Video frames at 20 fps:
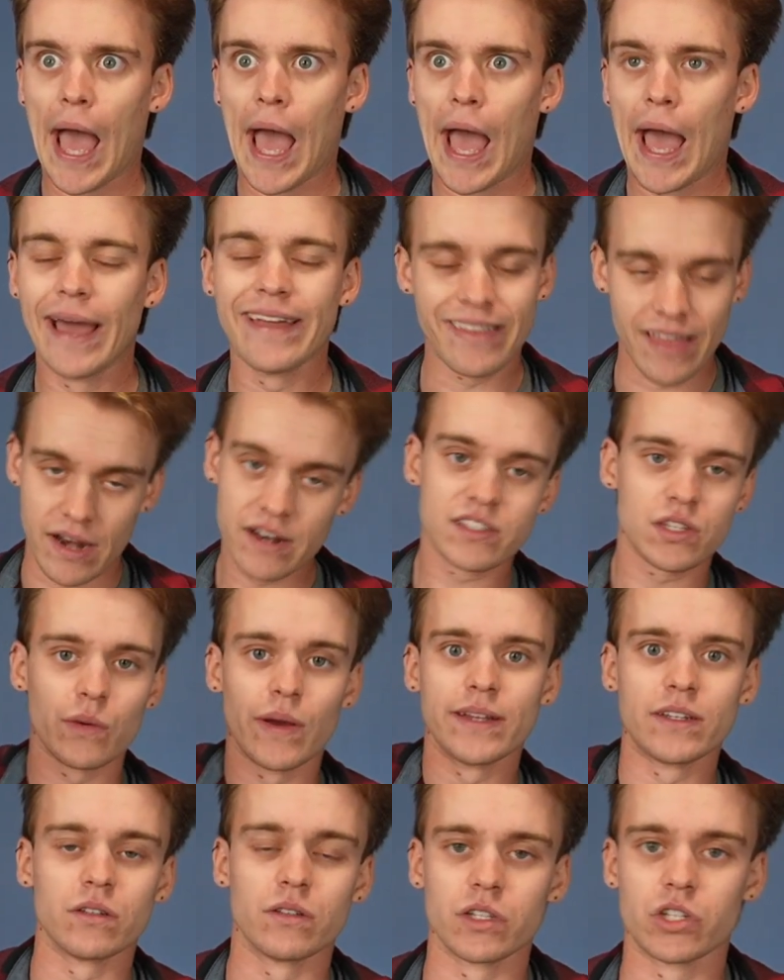And then so I
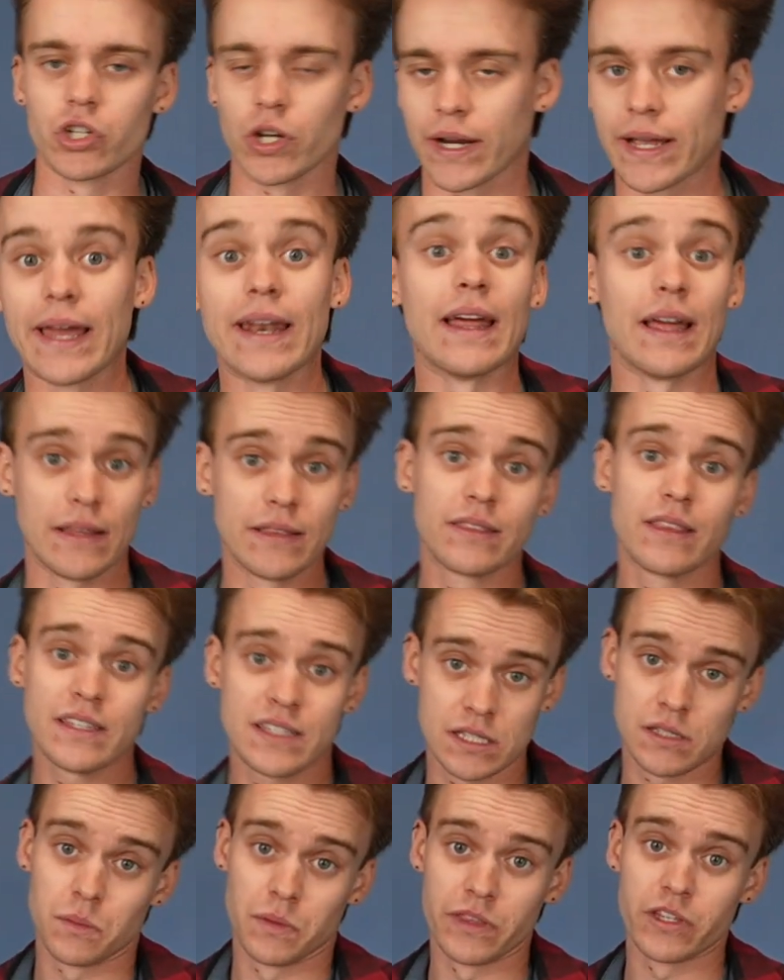do the trick. And this
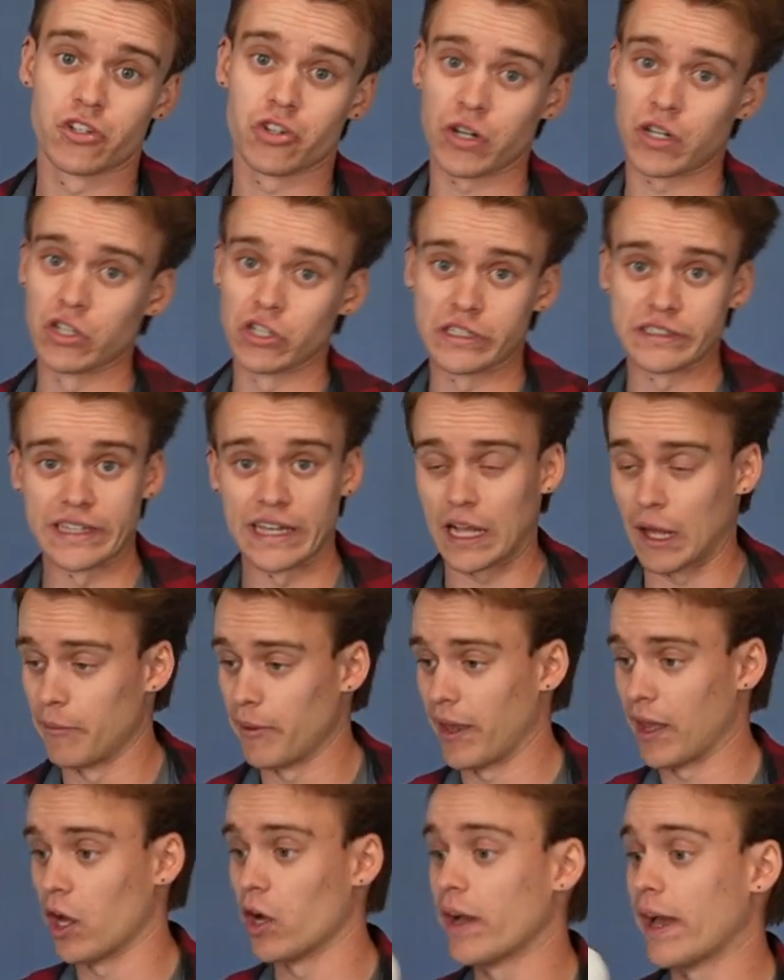is what the trick looks like. I'll be
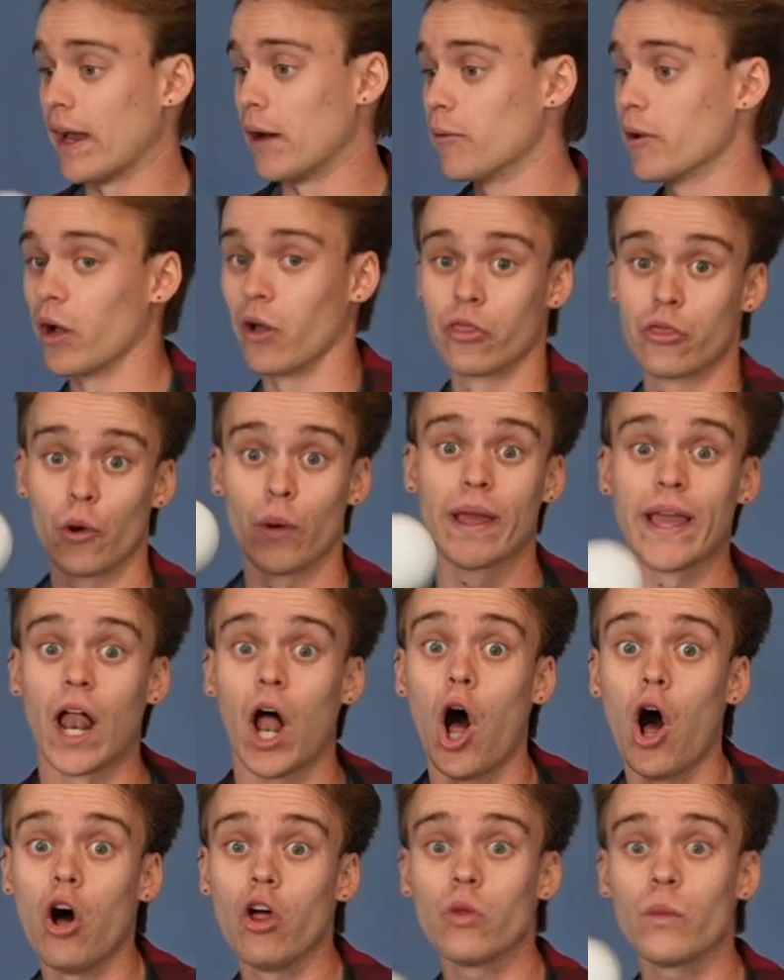like, okay, here we go. Throwing it
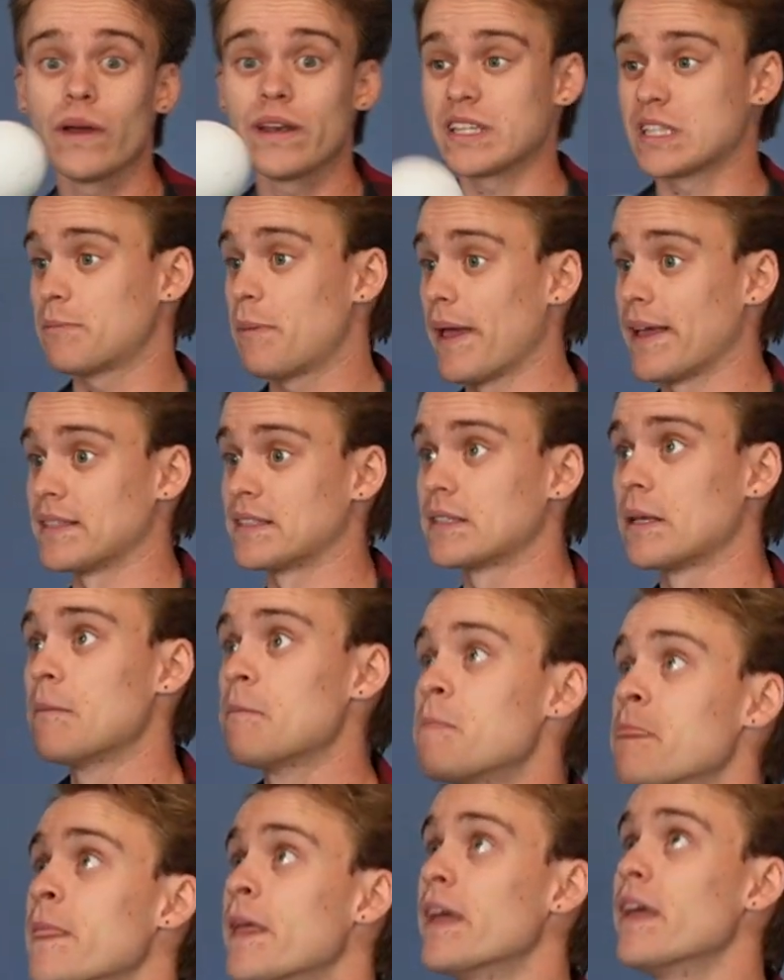all the way to
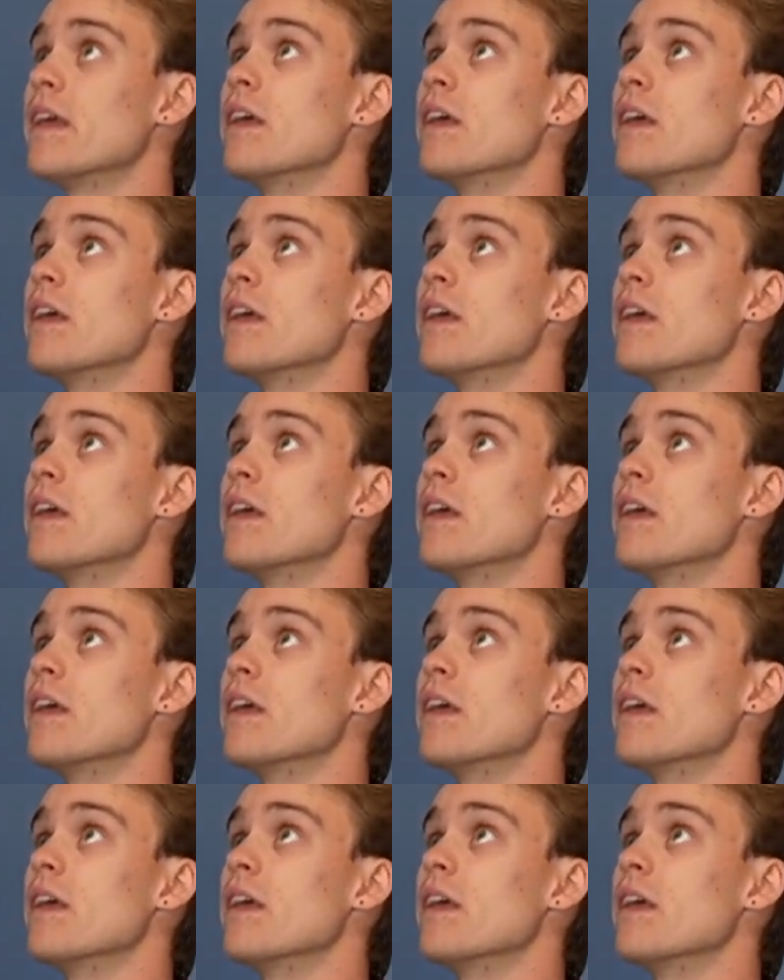space.